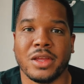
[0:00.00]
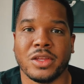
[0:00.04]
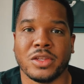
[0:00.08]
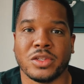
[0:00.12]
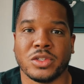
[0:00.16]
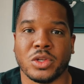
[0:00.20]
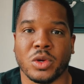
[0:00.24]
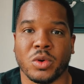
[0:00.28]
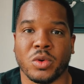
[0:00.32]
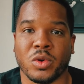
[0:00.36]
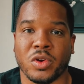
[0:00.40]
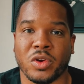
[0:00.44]

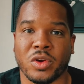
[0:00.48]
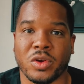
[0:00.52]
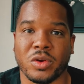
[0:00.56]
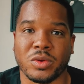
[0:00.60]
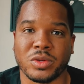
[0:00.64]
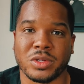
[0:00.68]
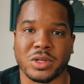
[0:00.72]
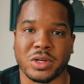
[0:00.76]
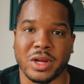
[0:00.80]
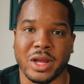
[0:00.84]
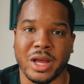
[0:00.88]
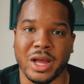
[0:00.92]
So
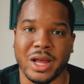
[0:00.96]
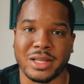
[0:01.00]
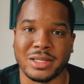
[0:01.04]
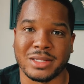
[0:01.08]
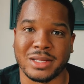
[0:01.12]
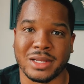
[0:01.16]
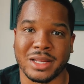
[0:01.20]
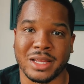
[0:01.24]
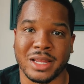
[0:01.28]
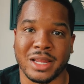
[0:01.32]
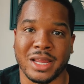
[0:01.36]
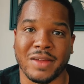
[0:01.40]
girls are
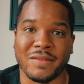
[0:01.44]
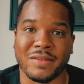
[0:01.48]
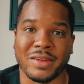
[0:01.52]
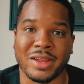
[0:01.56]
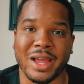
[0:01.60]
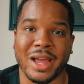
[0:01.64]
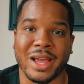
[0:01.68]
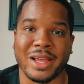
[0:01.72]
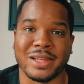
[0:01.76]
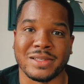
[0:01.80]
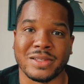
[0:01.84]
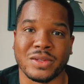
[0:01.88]
constantly
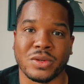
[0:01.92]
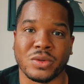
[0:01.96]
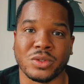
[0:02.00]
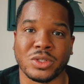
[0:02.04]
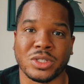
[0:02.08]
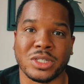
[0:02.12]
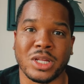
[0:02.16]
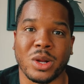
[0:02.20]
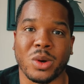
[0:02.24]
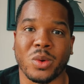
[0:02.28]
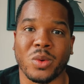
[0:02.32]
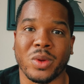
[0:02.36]
giving guys little
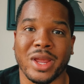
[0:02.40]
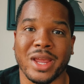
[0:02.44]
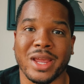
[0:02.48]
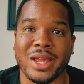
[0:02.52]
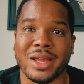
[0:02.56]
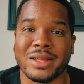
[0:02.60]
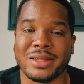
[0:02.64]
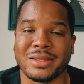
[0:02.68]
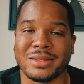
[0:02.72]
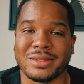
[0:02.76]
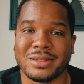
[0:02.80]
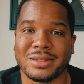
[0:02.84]
subtle
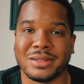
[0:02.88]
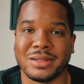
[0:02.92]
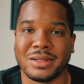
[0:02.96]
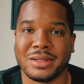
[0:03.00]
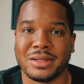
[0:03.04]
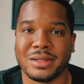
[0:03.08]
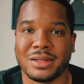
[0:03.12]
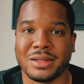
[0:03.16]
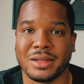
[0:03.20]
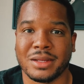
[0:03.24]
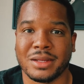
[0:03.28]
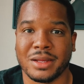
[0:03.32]
hints,
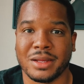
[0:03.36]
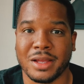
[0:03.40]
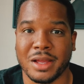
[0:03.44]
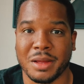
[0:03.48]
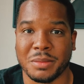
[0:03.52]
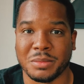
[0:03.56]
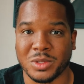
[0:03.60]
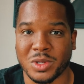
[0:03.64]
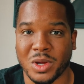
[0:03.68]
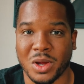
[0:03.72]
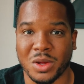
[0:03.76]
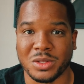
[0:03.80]

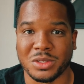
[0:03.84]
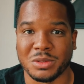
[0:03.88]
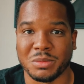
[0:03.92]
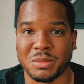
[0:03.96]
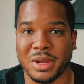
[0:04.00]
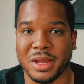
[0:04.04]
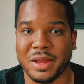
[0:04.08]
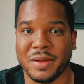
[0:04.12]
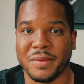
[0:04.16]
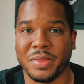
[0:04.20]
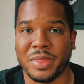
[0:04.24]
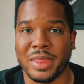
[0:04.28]
come talk to
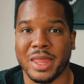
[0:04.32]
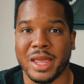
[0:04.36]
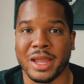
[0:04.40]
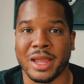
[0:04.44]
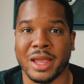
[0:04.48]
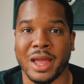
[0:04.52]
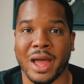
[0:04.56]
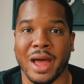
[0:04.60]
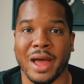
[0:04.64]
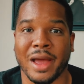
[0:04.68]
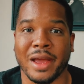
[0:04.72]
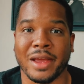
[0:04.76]
me,
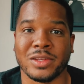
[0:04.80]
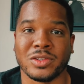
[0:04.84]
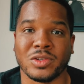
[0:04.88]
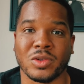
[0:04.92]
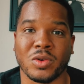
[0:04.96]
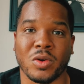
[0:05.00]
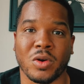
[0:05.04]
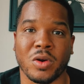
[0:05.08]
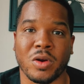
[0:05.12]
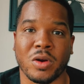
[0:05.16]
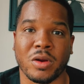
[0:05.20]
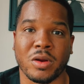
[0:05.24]
that guys
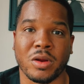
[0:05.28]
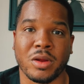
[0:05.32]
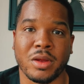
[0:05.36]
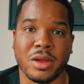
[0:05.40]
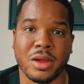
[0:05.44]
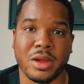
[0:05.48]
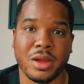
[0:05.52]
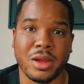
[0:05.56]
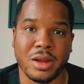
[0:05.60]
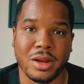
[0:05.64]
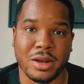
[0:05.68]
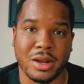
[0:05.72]
are
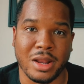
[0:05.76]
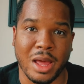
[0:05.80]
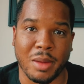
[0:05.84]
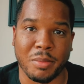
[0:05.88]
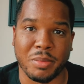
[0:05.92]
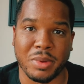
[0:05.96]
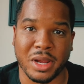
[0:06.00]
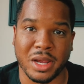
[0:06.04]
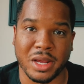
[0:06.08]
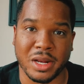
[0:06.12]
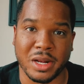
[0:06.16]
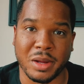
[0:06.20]

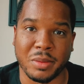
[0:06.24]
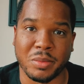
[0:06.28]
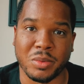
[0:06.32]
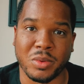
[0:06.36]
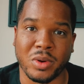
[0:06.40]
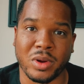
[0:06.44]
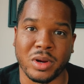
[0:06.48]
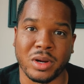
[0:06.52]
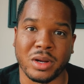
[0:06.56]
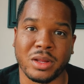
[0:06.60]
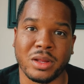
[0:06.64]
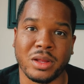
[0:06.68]
not picking up
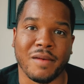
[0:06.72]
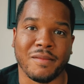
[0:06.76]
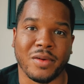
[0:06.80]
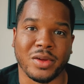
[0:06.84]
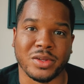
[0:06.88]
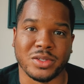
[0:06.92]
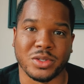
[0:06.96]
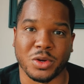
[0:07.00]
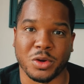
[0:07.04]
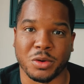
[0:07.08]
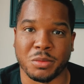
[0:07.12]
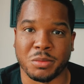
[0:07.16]
on. I've
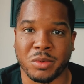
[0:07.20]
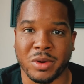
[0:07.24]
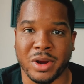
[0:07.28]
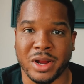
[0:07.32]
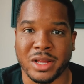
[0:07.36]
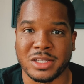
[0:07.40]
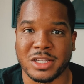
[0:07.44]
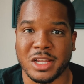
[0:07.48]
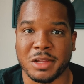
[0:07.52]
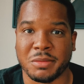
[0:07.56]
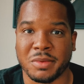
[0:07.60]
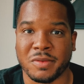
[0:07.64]
also heard
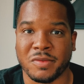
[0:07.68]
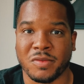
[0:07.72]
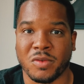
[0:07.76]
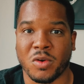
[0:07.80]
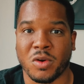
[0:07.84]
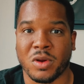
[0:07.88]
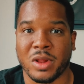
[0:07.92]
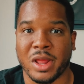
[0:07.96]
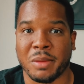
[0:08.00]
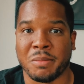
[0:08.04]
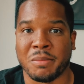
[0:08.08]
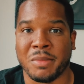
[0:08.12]
Brian say
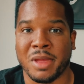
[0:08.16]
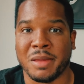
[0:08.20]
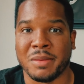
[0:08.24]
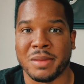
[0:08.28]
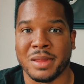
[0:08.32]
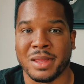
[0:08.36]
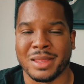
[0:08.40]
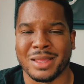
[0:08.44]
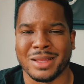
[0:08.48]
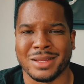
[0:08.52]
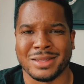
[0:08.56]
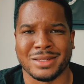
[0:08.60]
before, like
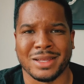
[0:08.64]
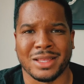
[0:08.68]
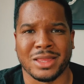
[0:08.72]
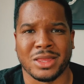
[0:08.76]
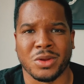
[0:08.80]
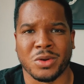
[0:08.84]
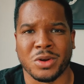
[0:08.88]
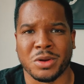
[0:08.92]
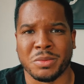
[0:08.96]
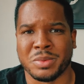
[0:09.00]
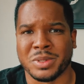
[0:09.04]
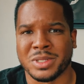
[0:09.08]
maybe I think
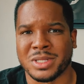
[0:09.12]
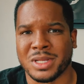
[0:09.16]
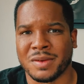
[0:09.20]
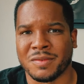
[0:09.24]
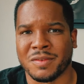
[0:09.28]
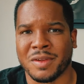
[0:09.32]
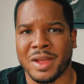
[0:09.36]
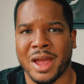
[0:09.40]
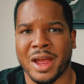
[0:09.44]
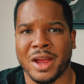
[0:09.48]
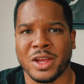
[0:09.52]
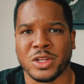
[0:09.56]
said 30%
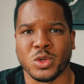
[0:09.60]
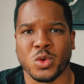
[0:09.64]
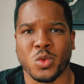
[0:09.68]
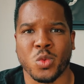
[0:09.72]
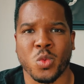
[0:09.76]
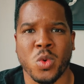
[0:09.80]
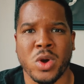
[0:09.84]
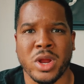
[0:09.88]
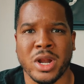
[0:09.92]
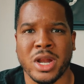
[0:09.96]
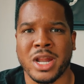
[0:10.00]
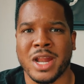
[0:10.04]
of guys or
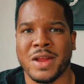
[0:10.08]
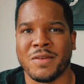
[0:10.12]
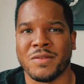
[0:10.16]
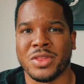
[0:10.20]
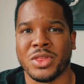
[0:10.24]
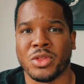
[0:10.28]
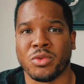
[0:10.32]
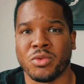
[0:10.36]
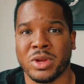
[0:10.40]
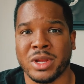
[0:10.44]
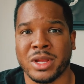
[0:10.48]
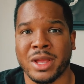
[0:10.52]
1 in
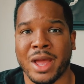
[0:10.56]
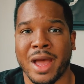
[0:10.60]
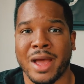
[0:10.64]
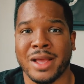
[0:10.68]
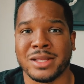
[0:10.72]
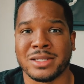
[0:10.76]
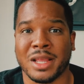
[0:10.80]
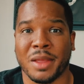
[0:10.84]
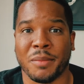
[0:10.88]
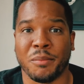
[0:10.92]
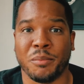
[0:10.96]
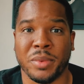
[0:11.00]
every 3
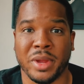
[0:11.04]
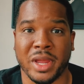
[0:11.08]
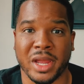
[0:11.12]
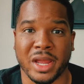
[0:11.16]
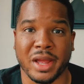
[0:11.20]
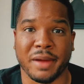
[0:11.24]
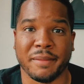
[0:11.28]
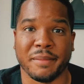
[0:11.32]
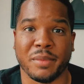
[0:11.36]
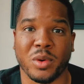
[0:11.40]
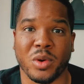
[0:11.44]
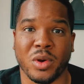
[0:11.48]
guys can
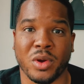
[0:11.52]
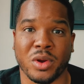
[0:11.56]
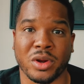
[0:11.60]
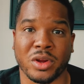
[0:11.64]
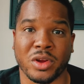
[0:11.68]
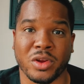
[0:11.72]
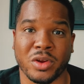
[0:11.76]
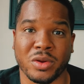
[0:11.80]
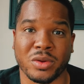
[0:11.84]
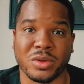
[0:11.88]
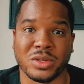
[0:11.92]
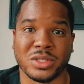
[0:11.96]
pick up
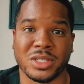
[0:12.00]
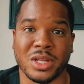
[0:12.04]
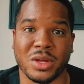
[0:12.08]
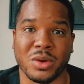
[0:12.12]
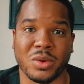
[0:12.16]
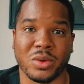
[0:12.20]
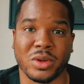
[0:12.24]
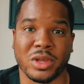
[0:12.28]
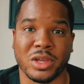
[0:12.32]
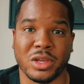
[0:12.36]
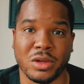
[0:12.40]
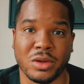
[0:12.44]
on a girl's
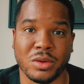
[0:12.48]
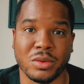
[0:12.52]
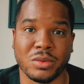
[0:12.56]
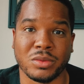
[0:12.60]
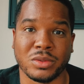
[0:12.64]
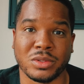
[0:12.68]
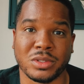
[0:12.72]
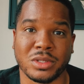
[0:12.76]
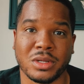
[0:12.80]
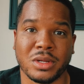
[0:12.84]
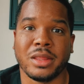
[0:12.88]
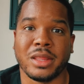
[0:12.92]
subtle
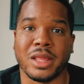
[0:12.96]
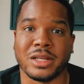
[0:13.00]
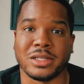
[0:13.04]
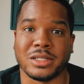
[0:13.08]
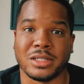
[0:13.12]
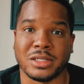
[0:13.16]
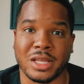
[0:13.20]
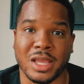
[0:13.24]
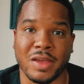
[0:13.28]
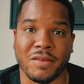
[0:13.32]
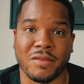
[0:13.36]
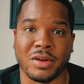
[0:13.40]
cues that
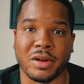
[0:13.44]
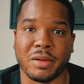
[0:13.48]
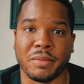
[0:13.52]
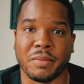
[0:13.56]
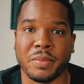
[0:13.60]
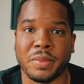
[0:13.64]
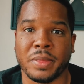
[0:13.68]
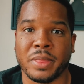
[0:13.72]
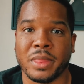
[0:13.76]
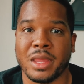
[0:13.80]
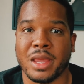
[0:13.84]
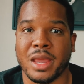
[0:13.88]
she's giving
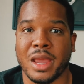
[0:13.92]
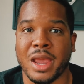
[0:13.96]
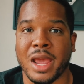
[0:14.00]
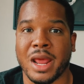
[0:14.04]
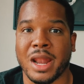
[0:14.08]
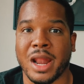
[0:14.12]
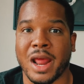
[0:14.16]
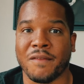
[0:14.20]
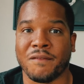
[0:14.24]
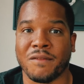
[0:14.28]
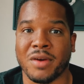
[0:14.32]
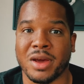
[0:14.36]
them.
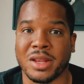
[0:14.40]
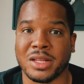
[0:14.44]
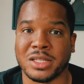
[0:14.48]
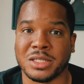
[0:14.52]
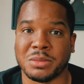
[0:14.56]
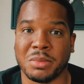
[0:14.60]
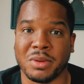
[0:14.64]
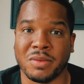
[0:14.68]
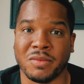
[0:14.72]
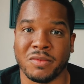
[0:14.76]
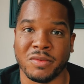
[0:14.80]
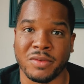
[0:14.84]
And I find
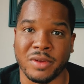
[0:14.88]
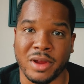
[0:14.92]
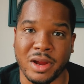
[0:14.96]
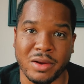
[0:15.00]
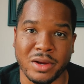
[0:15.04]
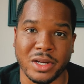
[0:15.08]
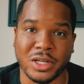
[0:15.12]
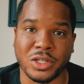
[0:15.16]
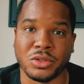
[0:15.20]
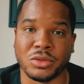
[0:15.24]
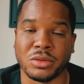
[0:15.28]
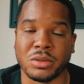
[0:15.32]
this to be
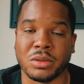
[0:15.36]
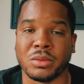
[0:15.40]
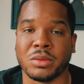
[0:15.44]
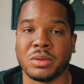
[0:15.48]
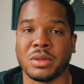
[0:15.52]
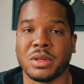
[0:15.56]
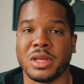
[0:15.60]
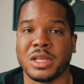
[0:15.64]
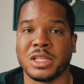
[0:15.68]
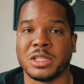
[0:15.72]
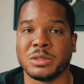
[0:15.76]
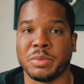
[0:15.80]
very
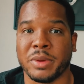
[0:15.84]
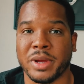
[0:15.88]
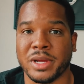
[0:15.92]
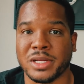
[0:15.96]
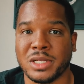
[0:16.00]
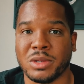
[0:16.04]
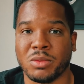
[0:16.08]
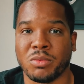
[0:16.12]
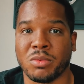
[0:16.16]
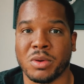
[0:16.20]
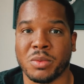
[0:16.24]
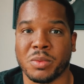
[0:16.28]
true,
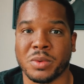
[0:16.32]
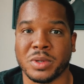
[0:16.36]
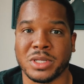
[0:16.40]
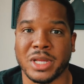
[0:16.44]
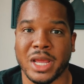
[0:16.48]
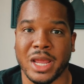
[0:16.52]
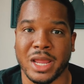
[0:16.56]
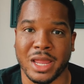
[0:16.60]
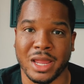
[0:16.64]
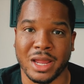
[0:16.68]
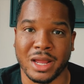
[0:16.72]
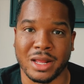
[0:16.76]
especially when we're
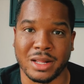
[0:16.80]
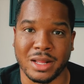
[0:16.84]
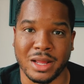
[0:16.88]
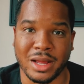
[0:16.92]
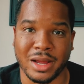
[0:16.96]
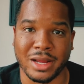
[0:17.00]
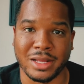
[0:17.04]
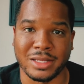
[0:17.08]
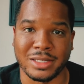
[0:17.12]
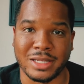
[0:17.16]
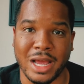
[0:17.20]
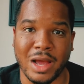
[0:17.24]
taking
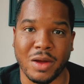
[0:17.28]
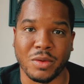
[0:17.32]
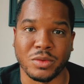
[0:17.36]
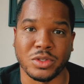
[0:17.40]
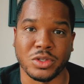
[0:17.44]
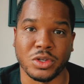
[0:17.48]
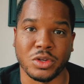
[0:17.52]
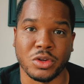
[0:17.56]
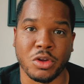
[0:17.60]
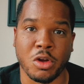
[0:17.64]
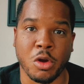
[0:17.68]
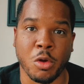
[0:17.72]
clients
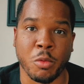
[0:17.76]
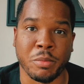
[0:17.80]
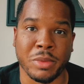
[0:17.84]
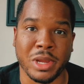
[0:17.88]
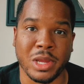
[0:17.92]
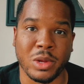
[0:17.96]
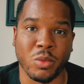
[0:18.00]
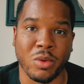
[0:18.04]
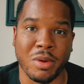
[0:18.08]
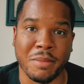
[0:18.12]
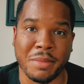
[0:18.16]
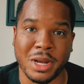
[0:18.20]
out to go
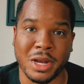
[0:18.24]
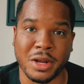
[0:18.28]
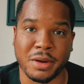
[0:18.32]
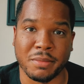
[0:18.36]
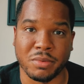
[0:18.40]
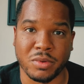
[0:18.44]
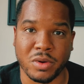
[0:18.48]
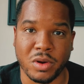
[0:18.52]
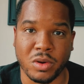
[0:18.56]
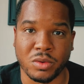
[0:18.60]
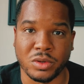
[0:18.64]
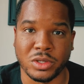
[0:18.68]
meet women and
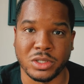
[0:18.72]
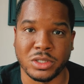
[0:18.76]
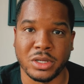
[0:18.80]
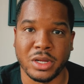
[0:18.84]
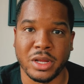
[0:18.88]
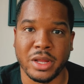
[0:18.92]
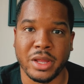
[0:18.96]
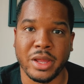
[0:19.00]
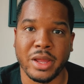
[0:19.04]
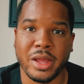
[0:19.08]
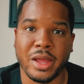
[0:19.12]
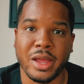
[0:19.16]
approach.